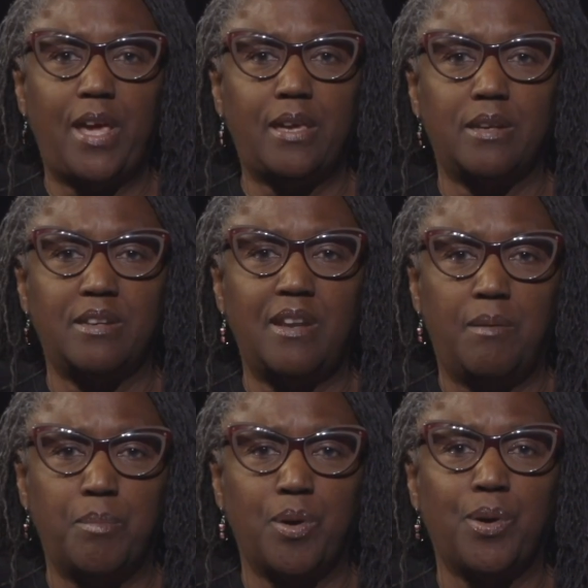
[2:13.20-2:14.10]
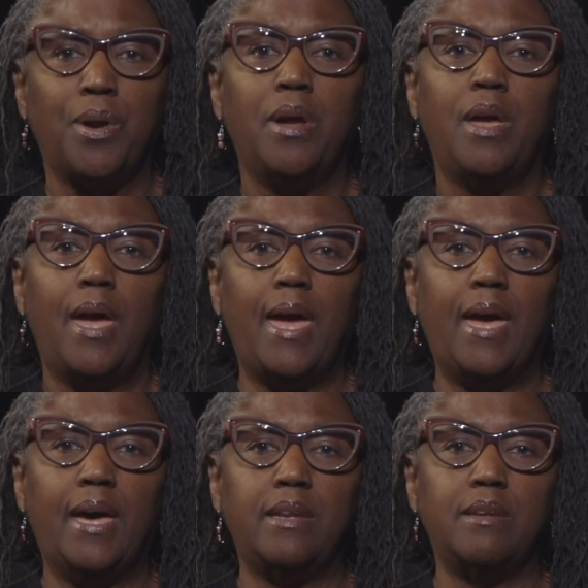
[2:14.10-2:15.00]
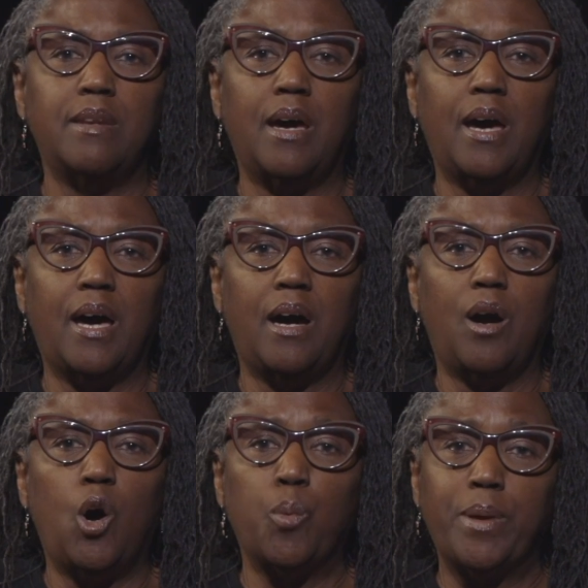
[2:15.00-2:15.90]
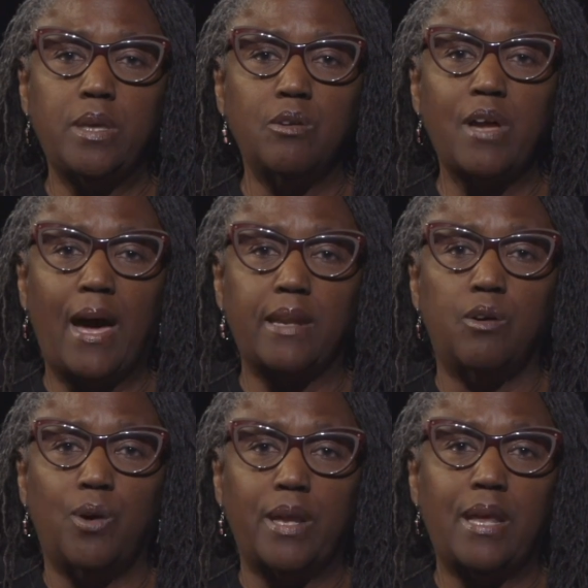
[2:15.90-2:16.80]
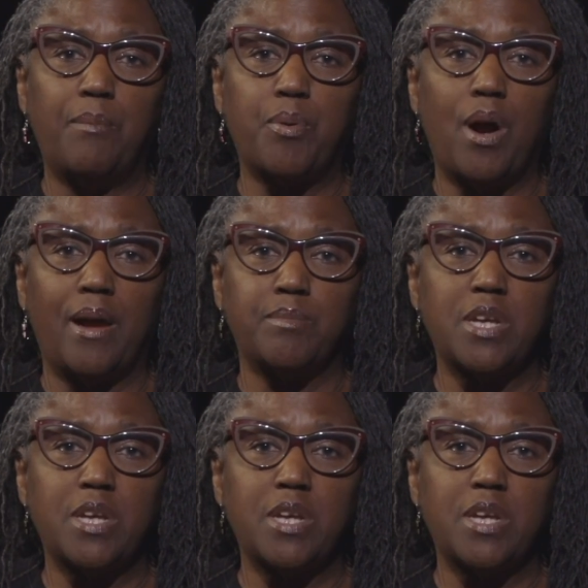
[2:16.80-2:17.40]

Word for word: taking a number, and uh, hoping you got on at prime